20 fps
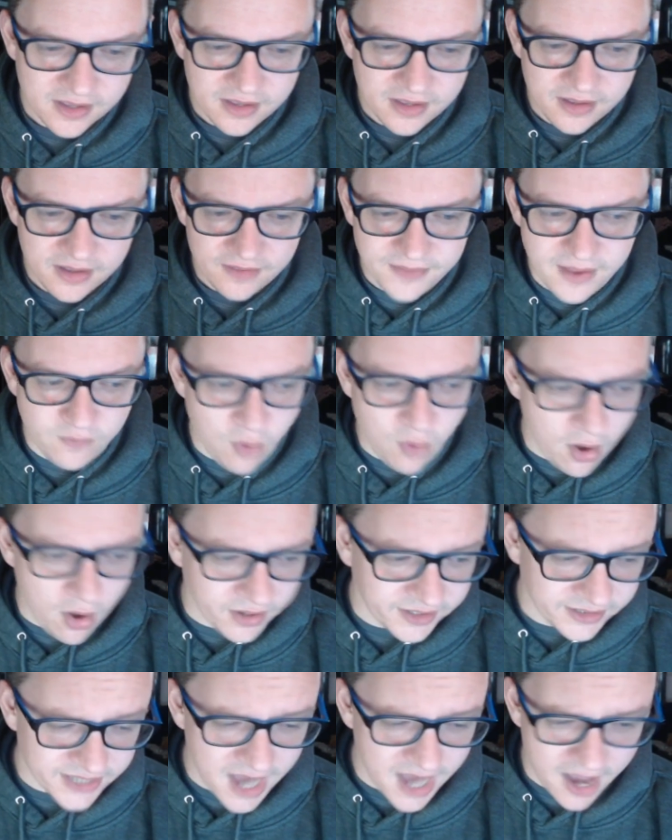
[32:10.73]
They have
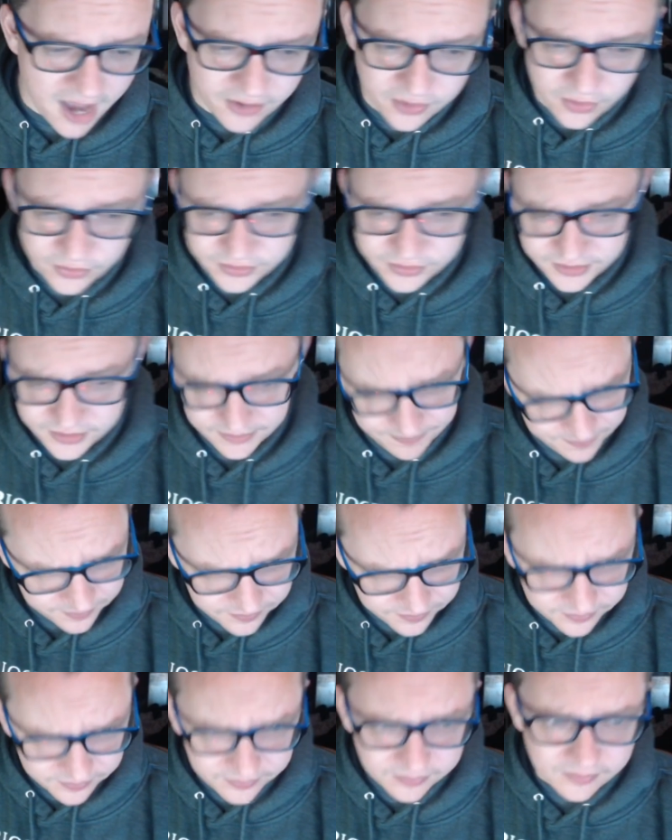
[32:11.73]
walking tacos,
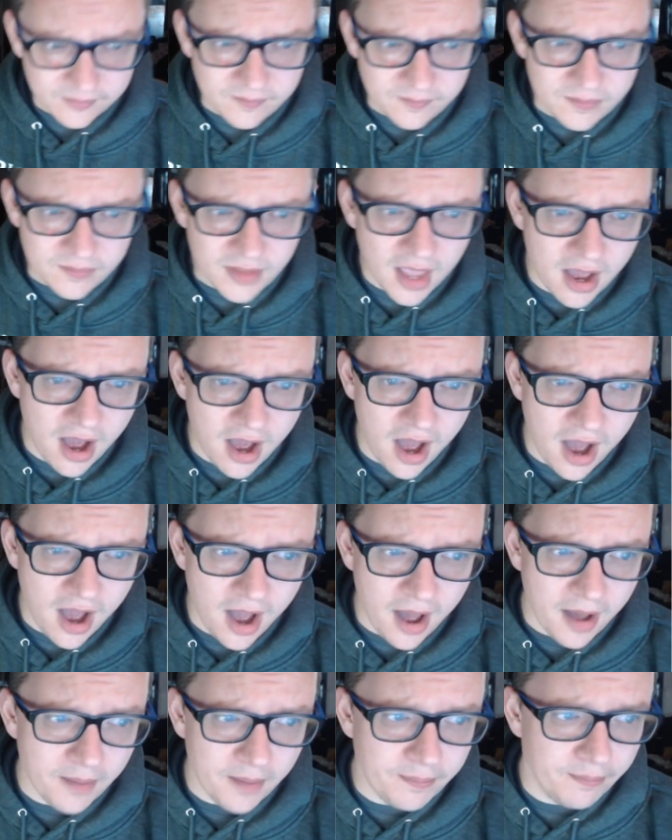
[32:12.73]

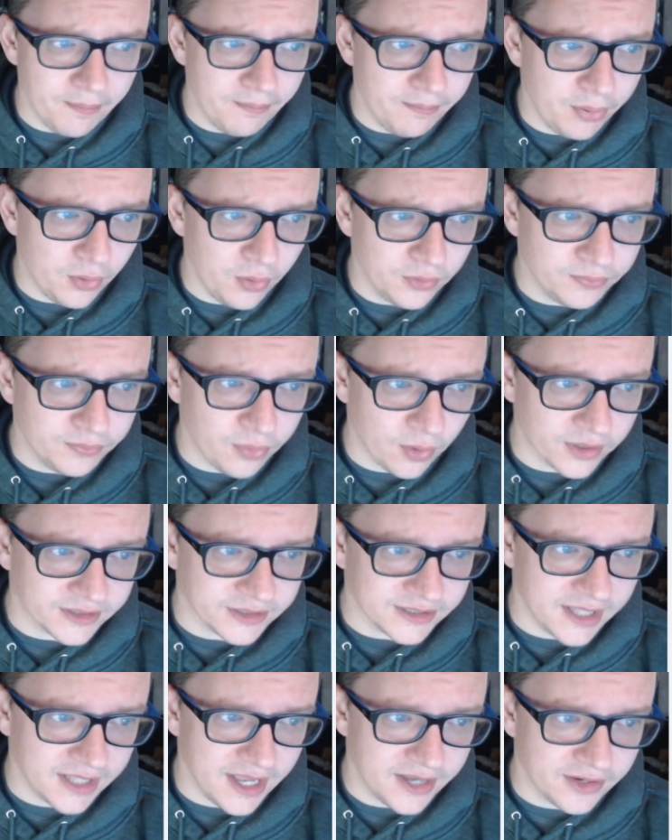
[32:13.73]
pulled pork
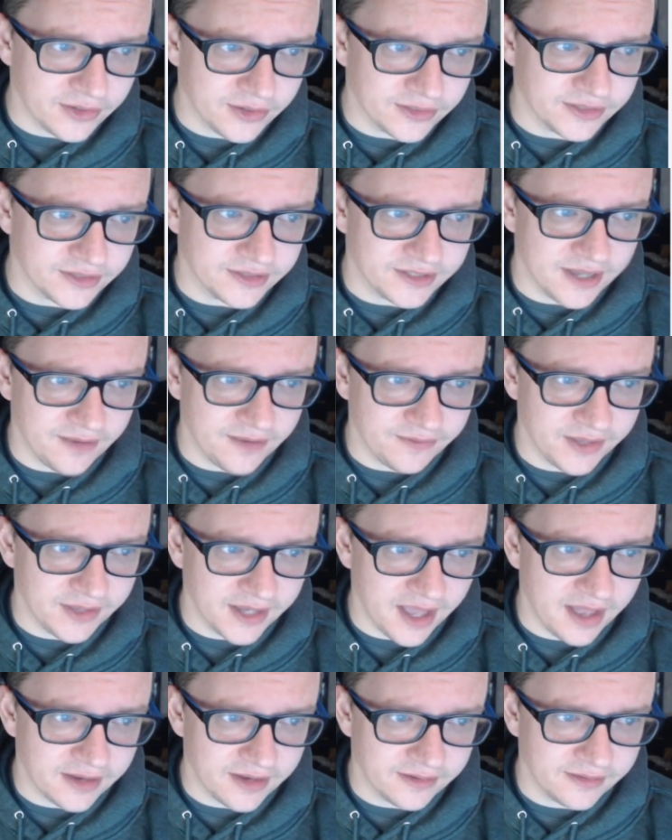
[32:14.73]
sliders and stuff. They
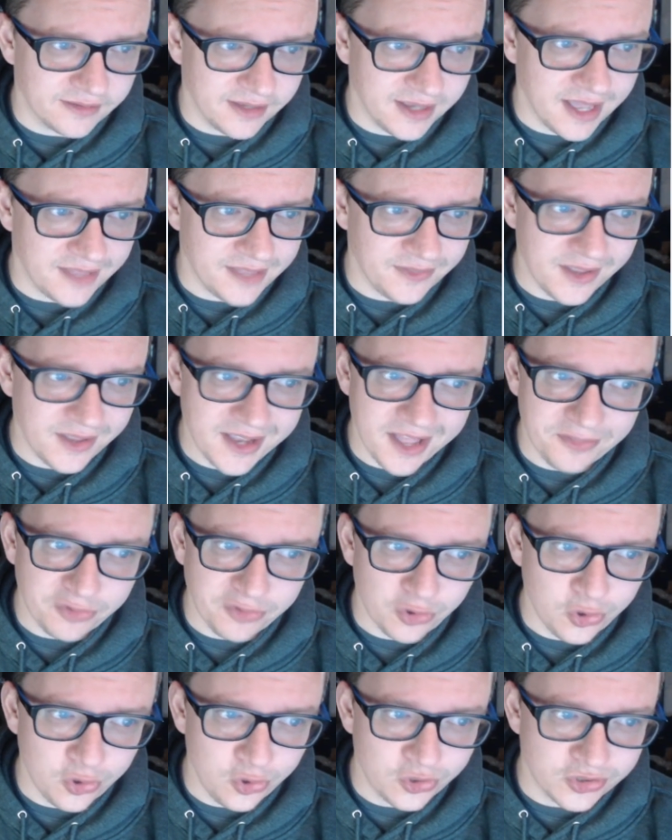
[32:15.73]
got the goods.
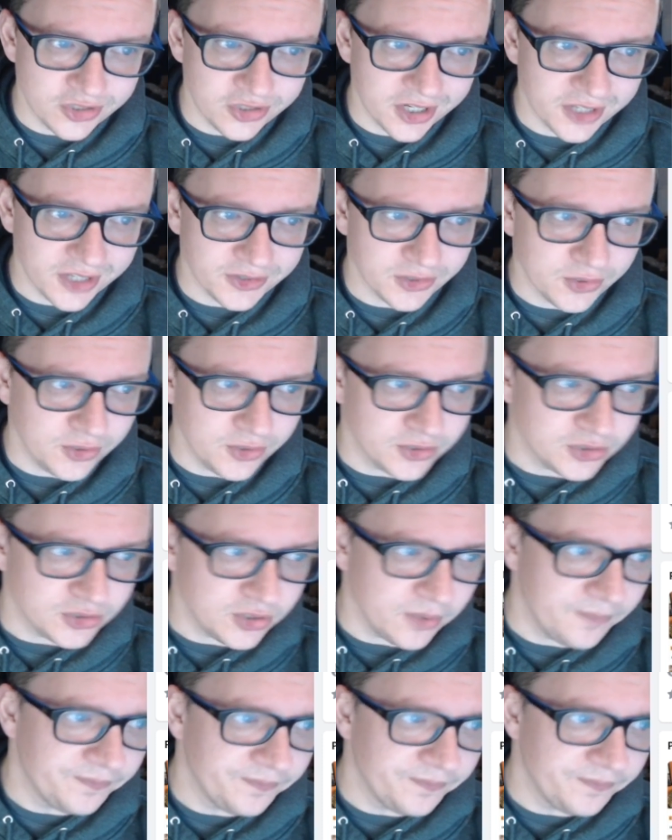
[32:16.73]
They got the goods, you know.